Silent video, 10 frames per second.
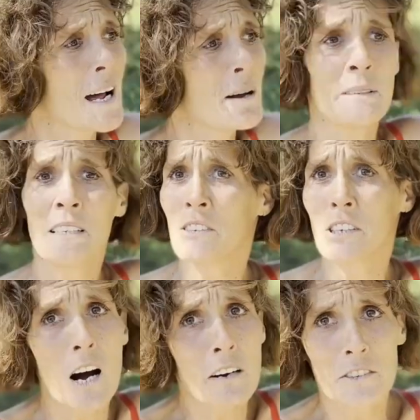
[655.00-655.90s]
And I've been
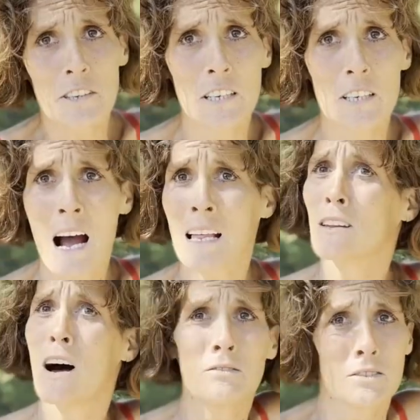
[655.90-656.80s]
in recovery. I
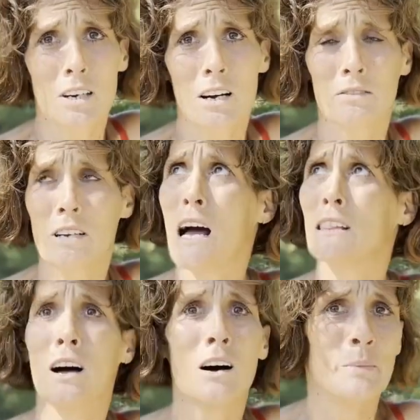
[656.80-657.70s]
love recovery.
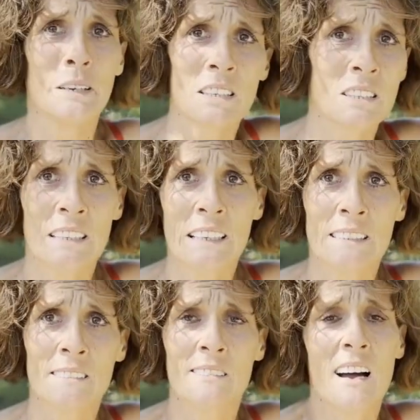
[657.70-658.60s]
I love being
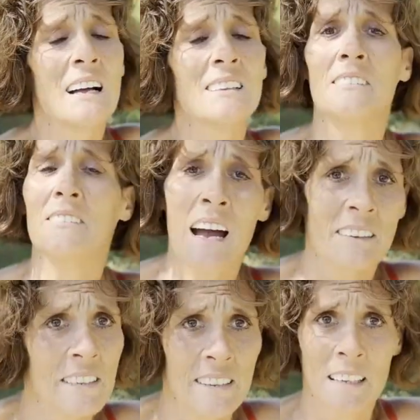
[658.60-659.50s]
clean. I love
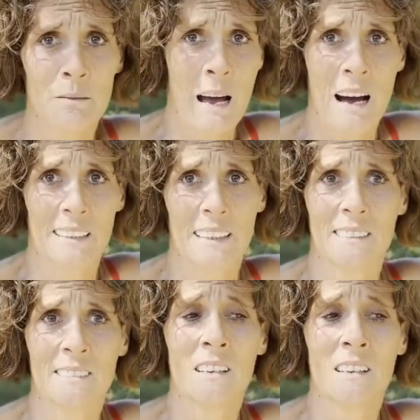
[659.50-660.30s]
everything about it.